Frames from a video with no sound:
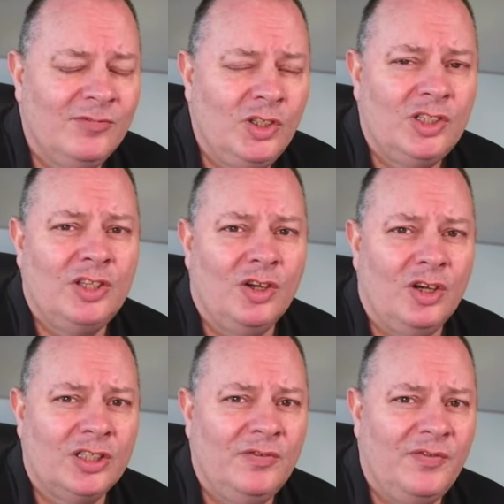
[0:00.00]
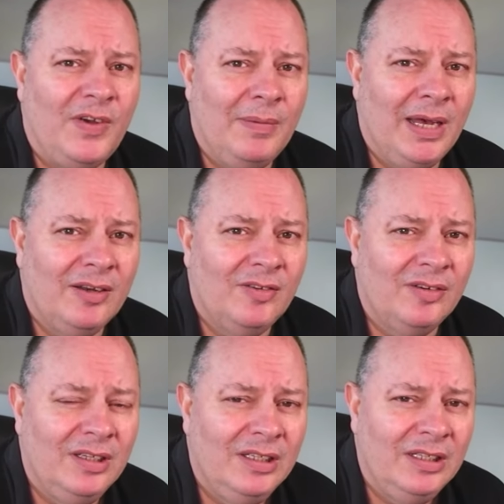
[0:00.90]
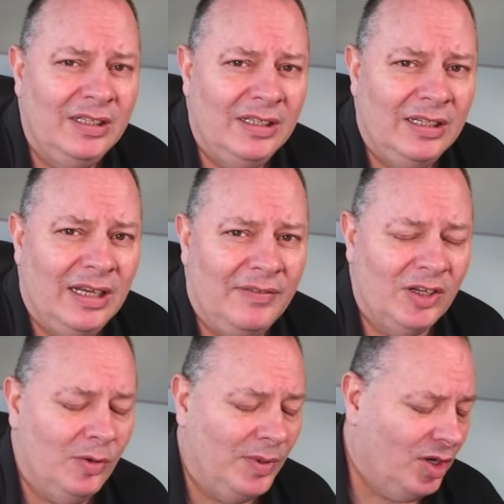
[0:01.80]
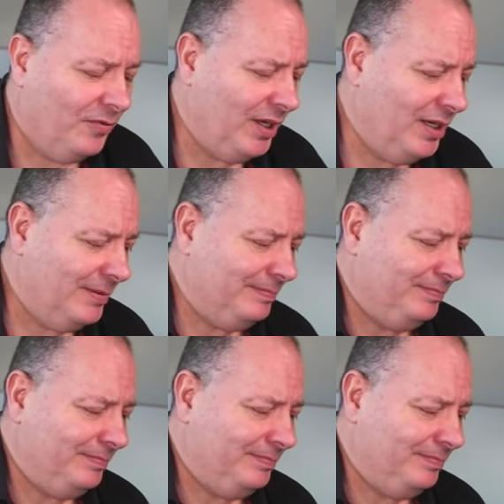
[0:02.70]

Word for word: just the thought of a fat man on having a cup of coffee.